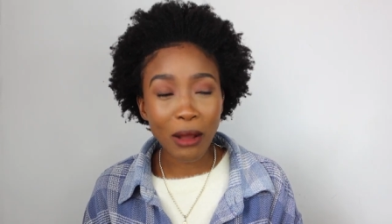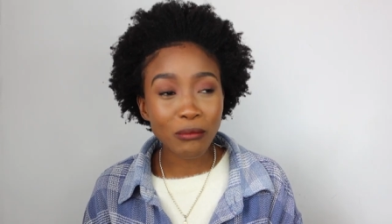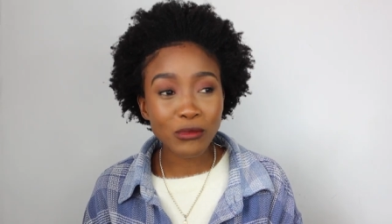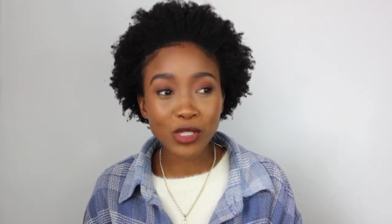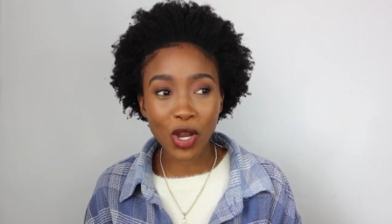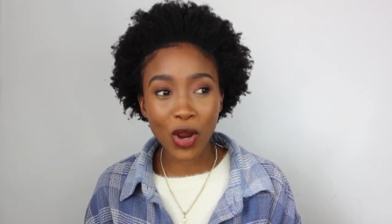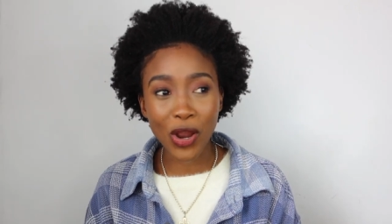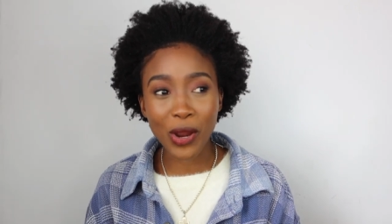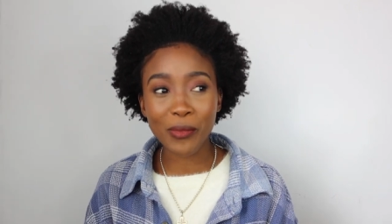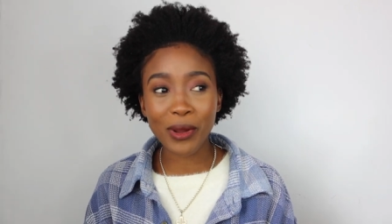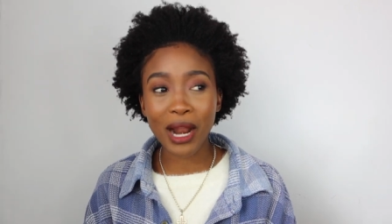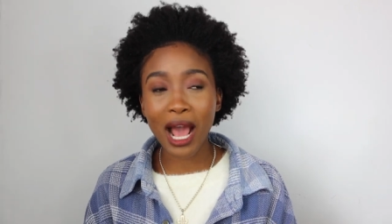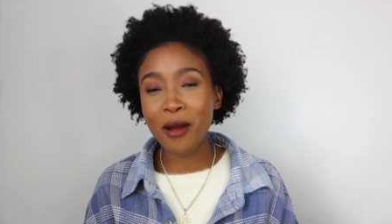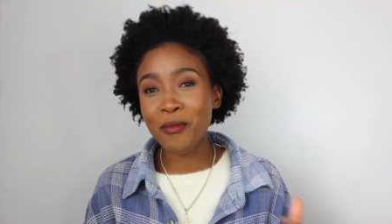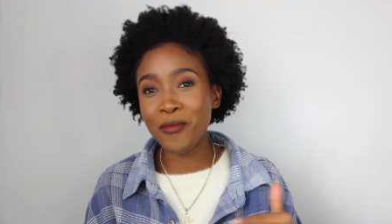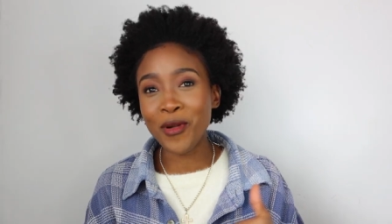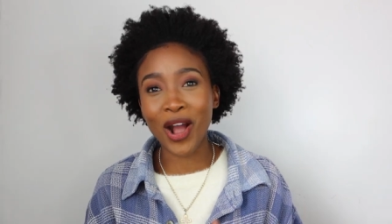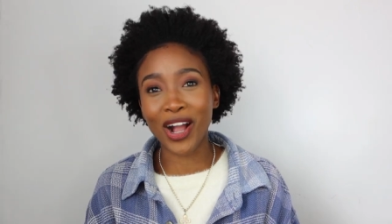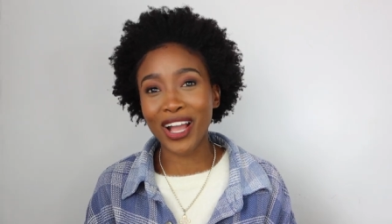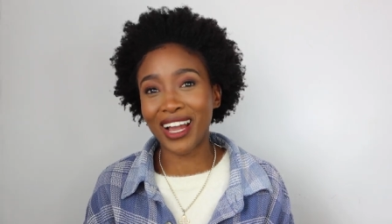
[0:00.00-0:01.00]
I'm sorry, but
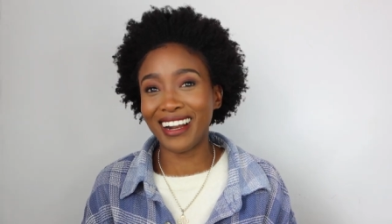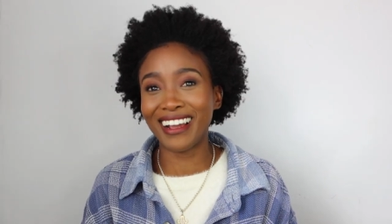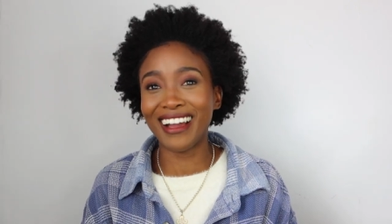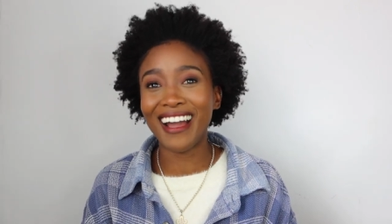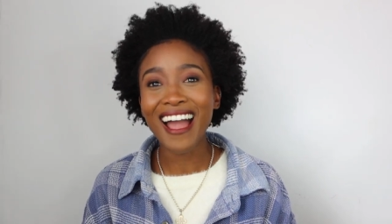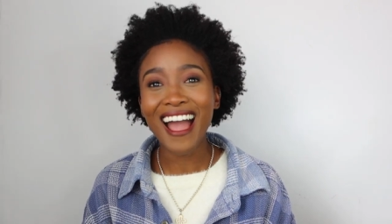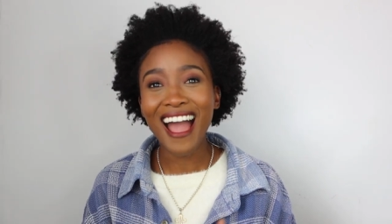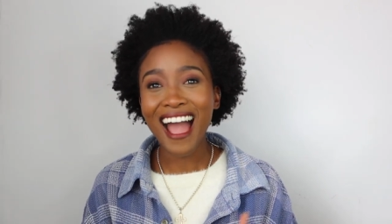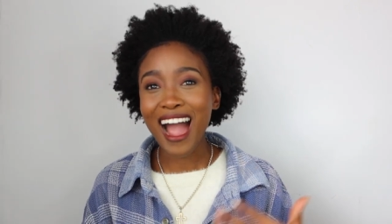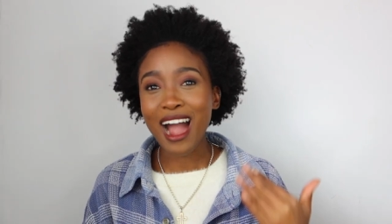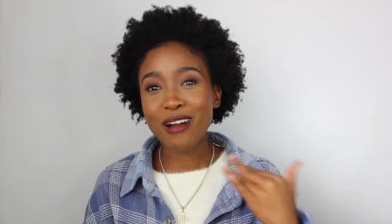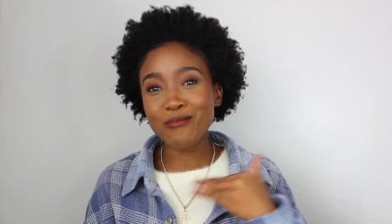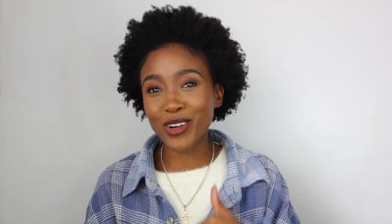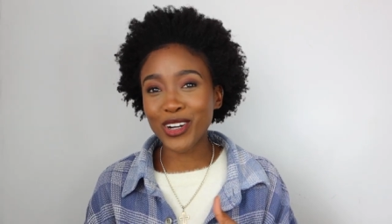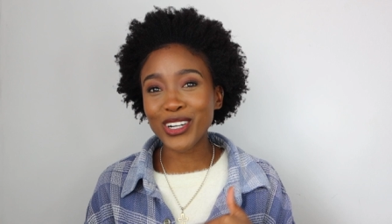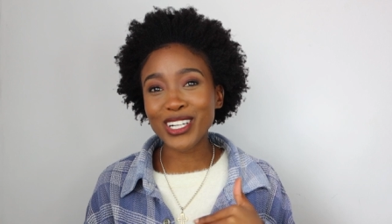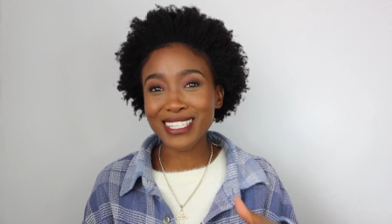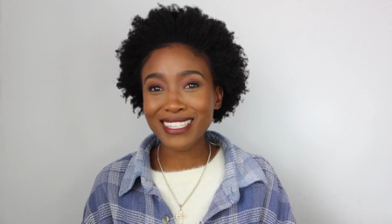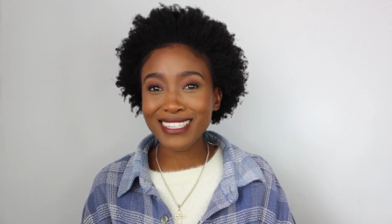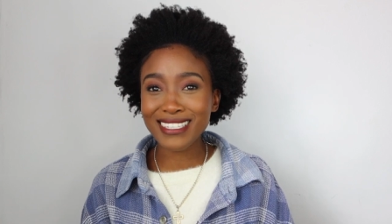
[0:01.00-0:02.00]
I'm not gonna I'm not
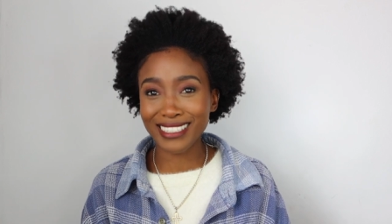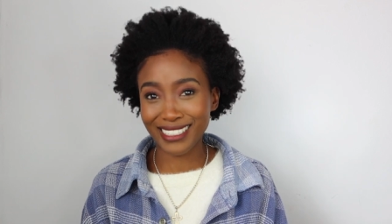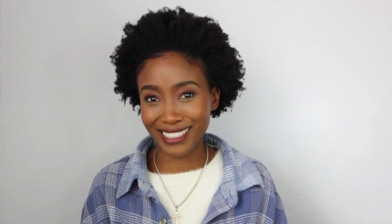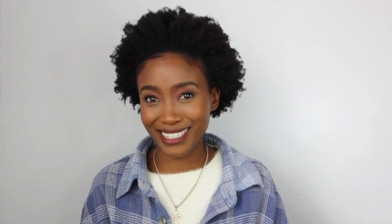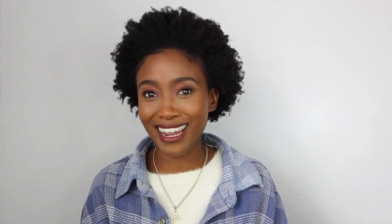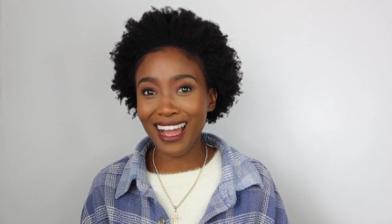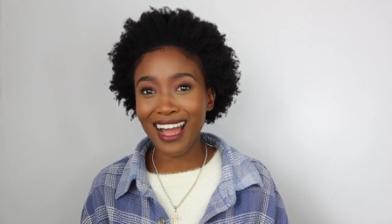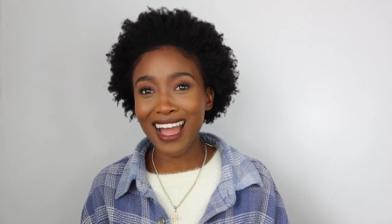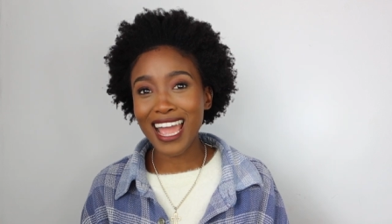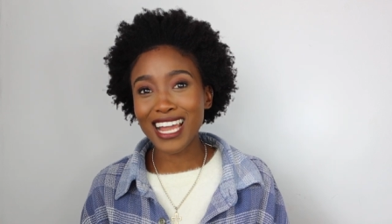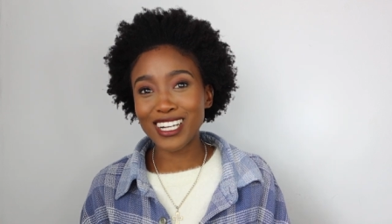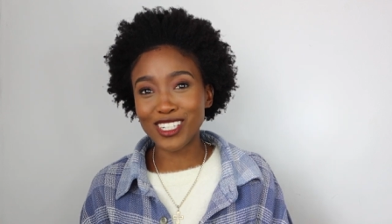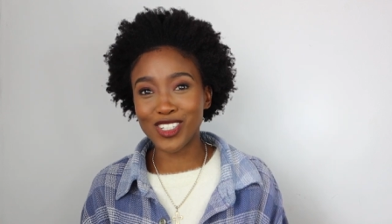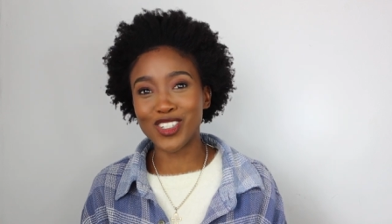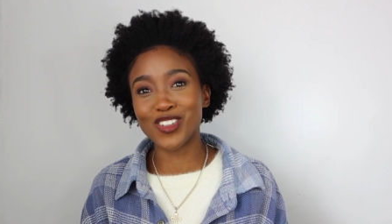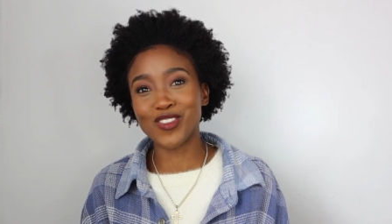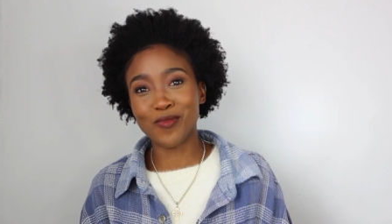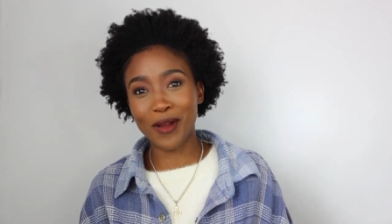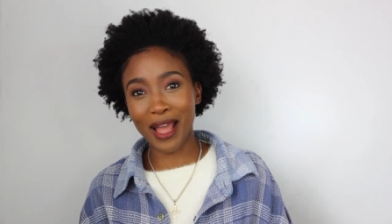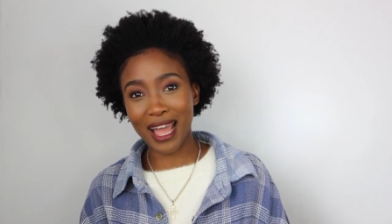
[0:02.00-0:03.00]
gonna sit here and
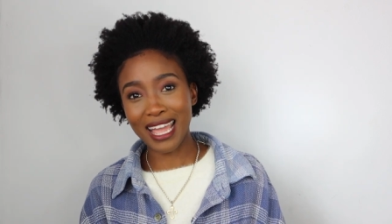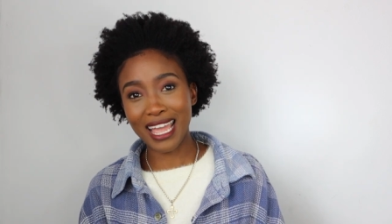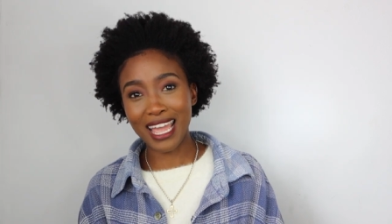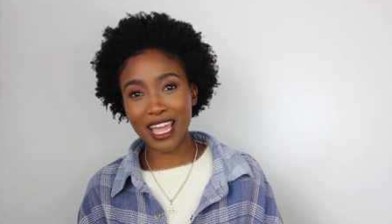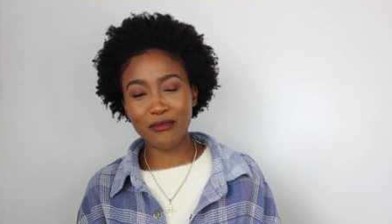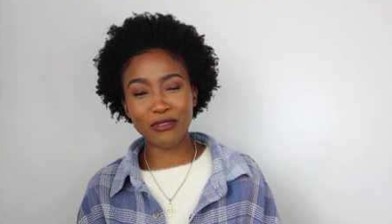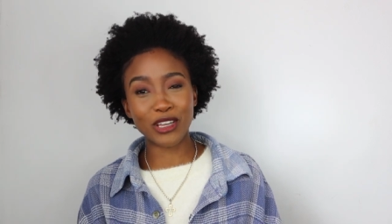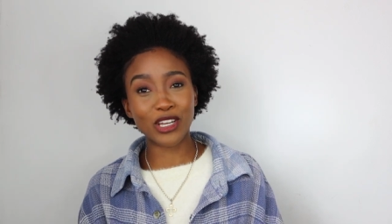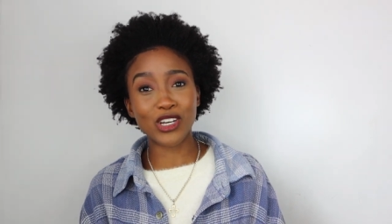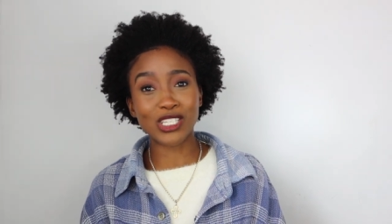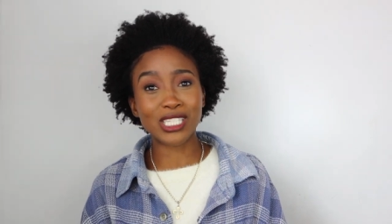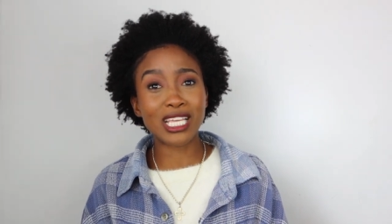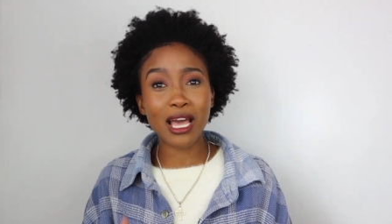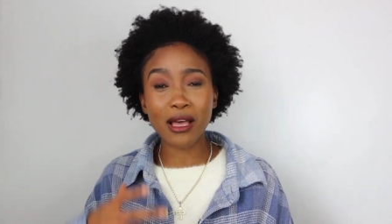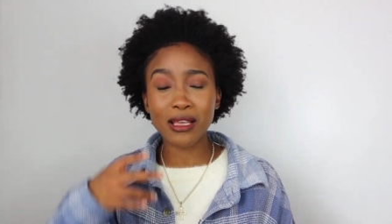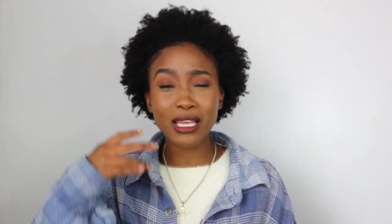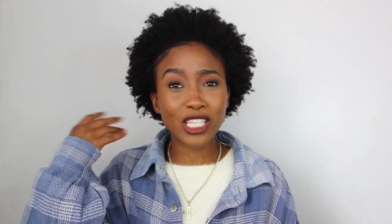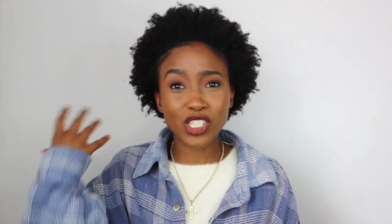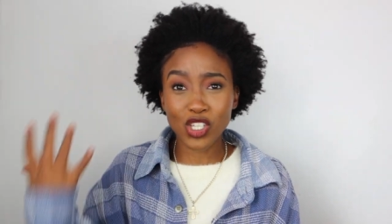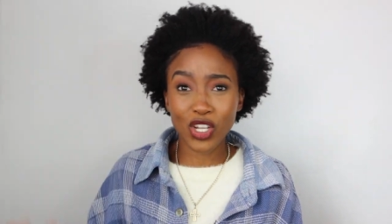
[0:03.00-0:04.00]
do my hair because
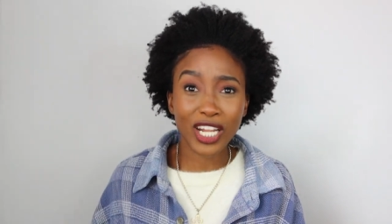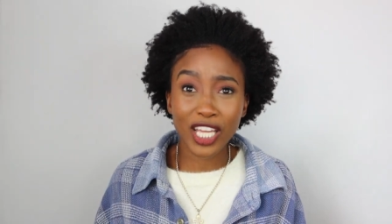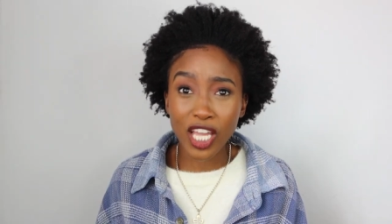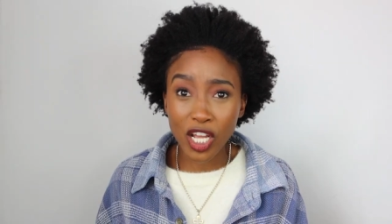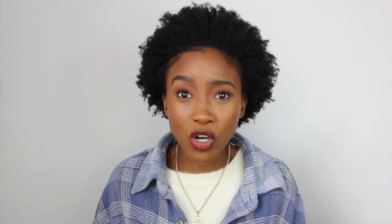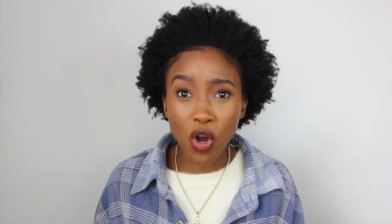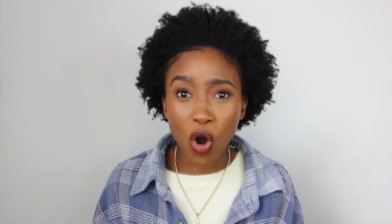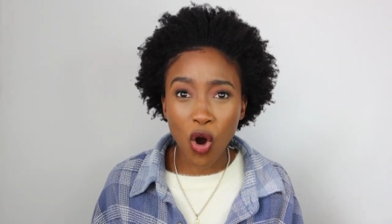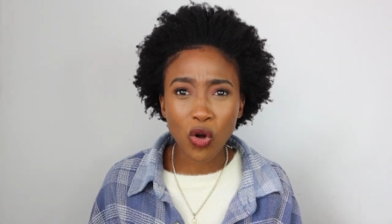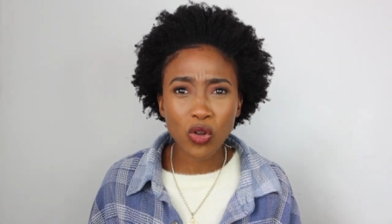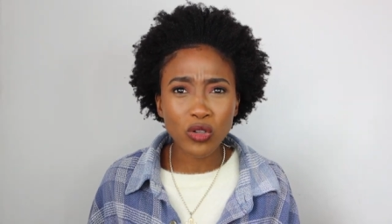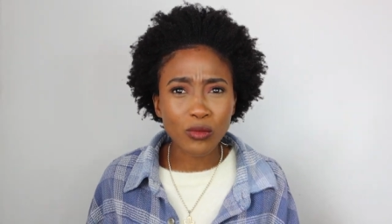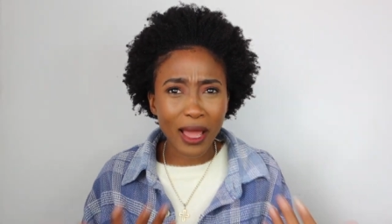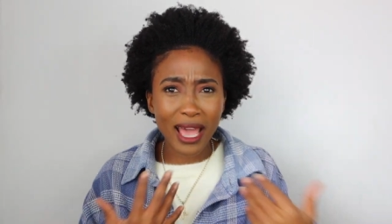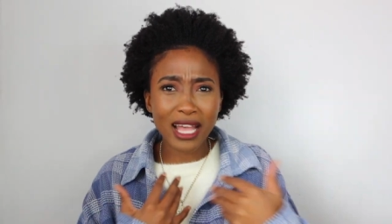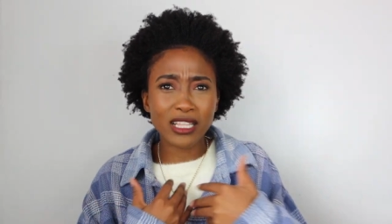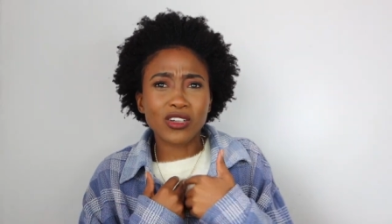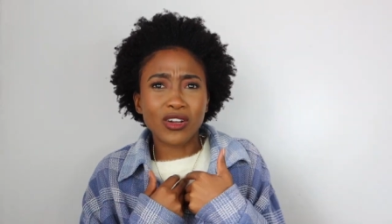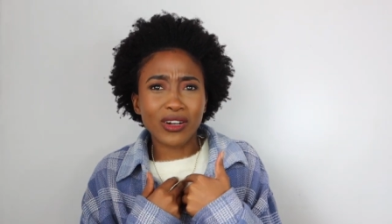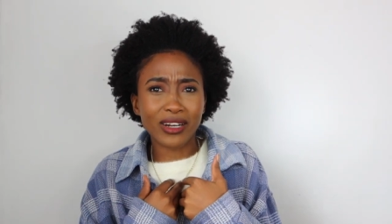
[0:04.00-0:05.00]
it's gonna get cold. My
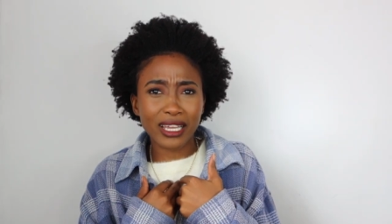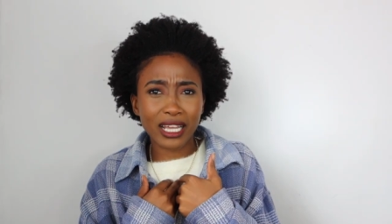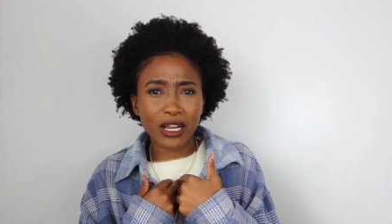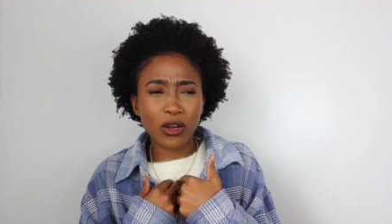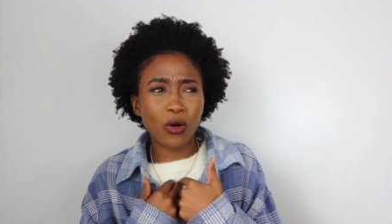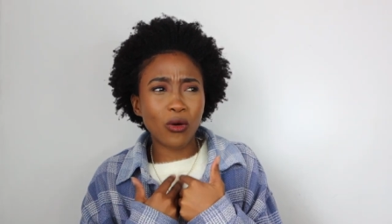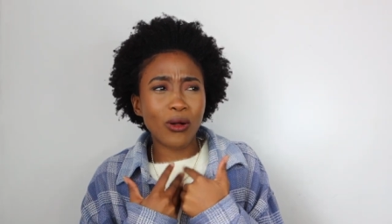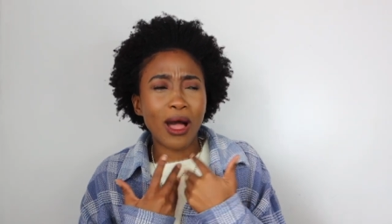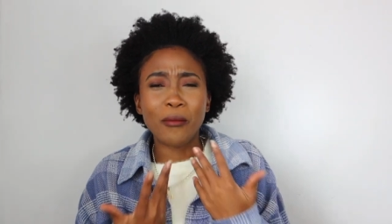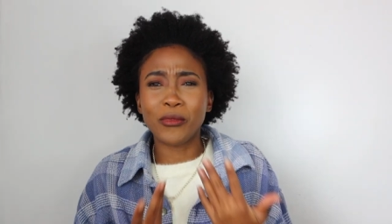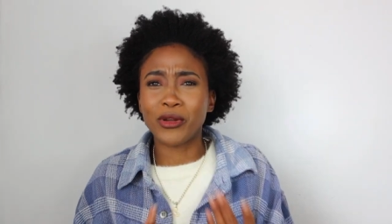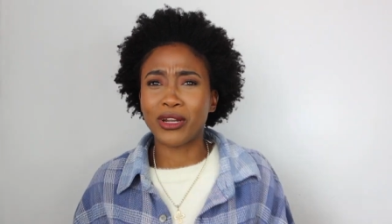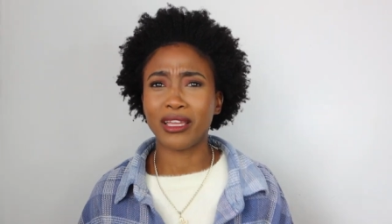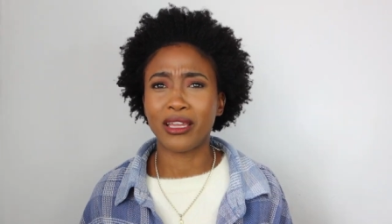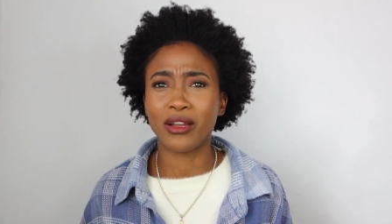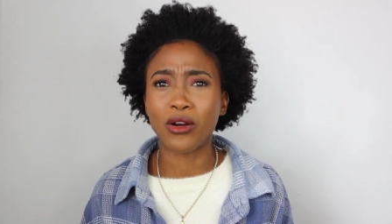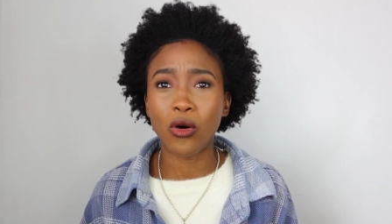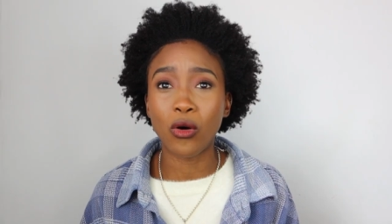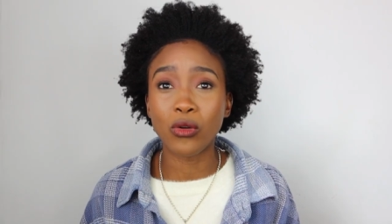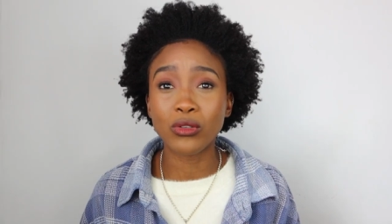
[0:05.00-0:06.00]
hands are gonna get cold. I'm gonna
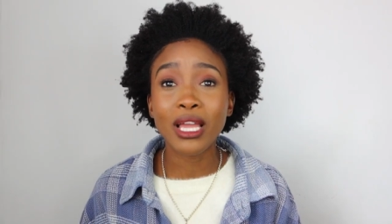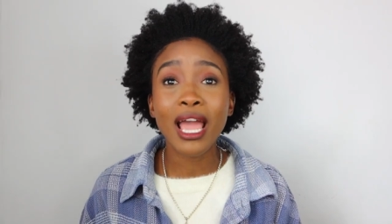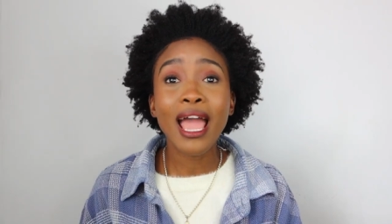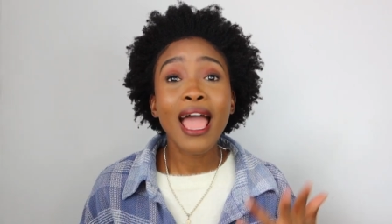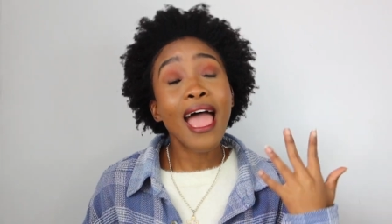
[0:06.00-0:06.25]
get cold.